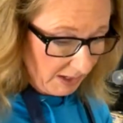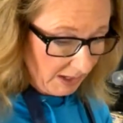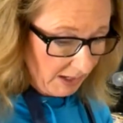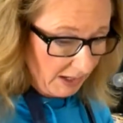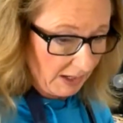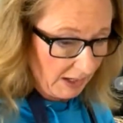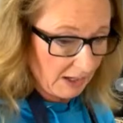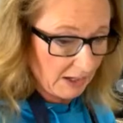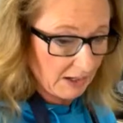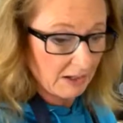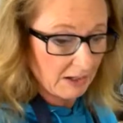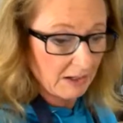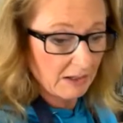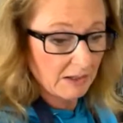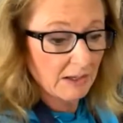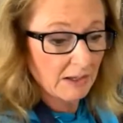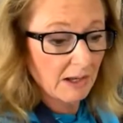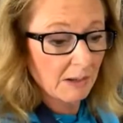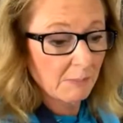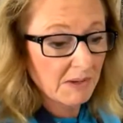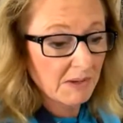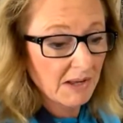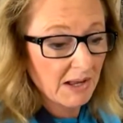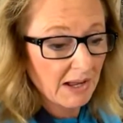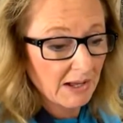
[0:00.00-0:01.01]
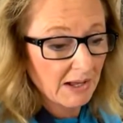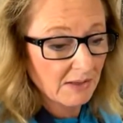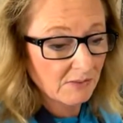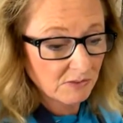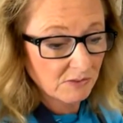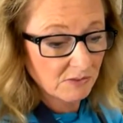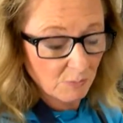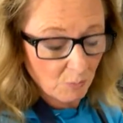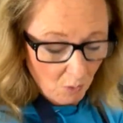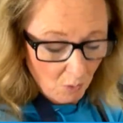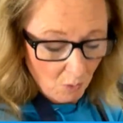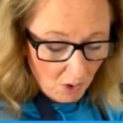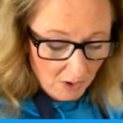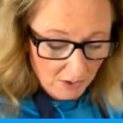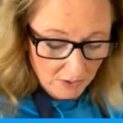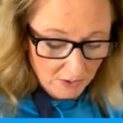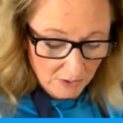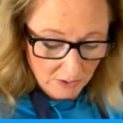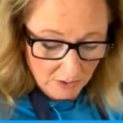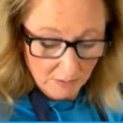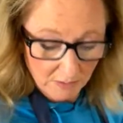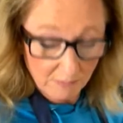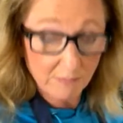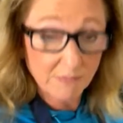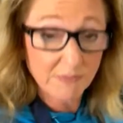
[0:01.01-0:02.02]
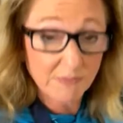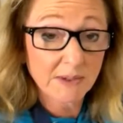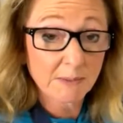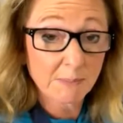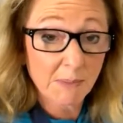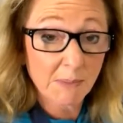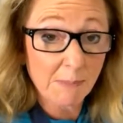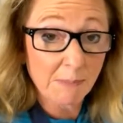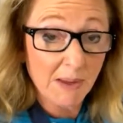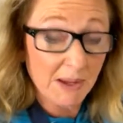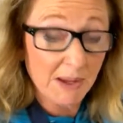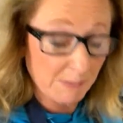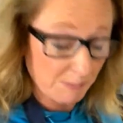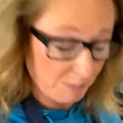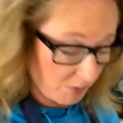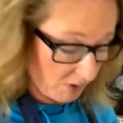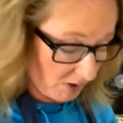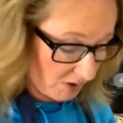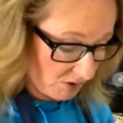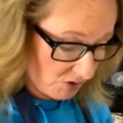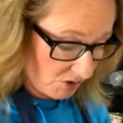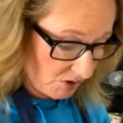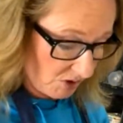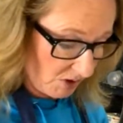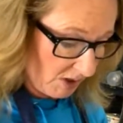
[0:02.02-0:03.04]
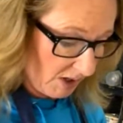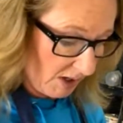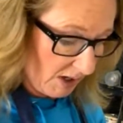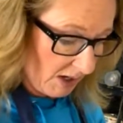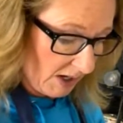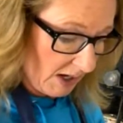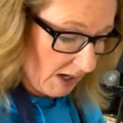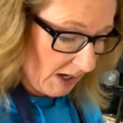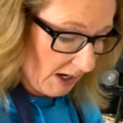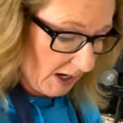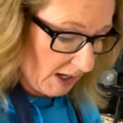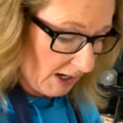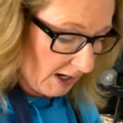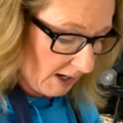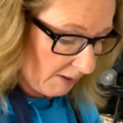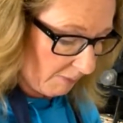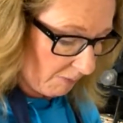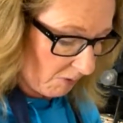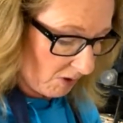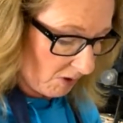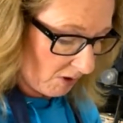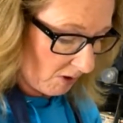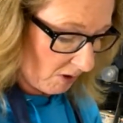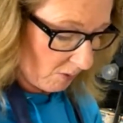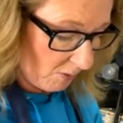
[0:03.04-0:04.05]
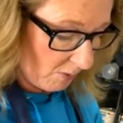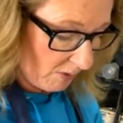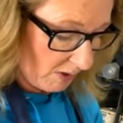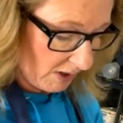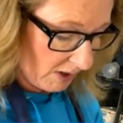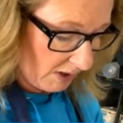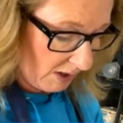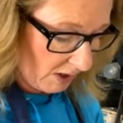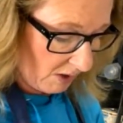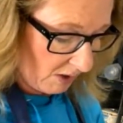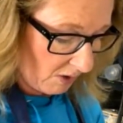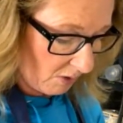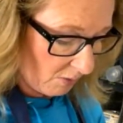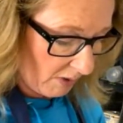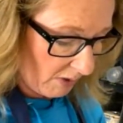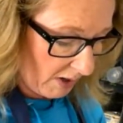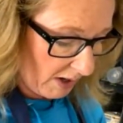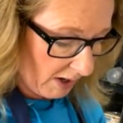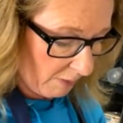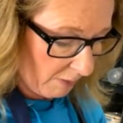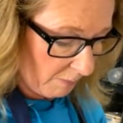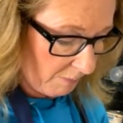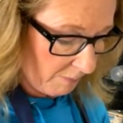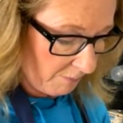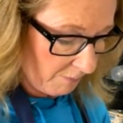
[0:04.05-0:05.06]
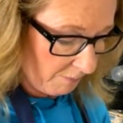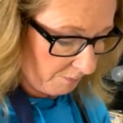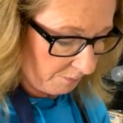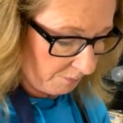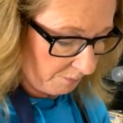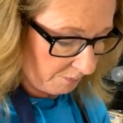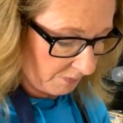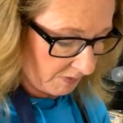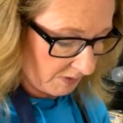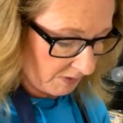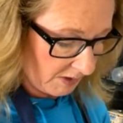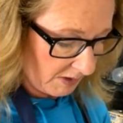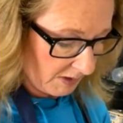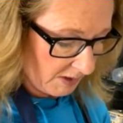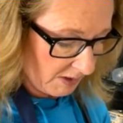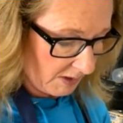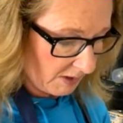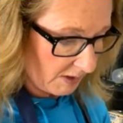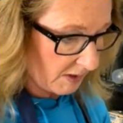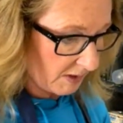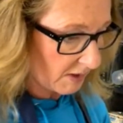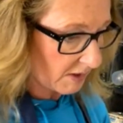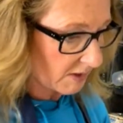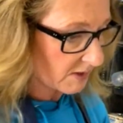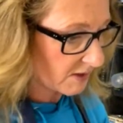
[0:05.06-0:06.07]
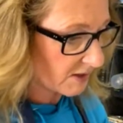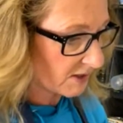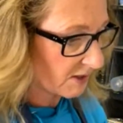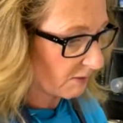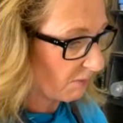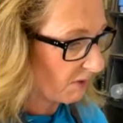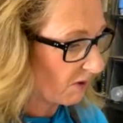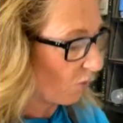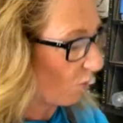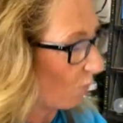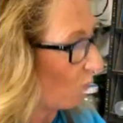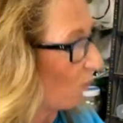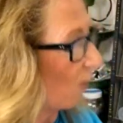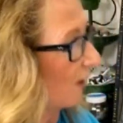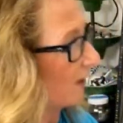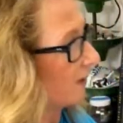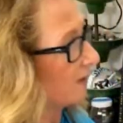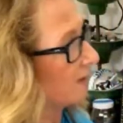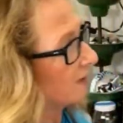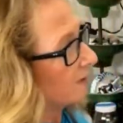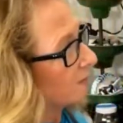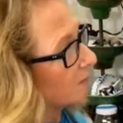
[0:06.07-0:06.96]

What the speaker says: And I'm going to add some water to my paintbrush. And then I'm going to go in and grab some of the white.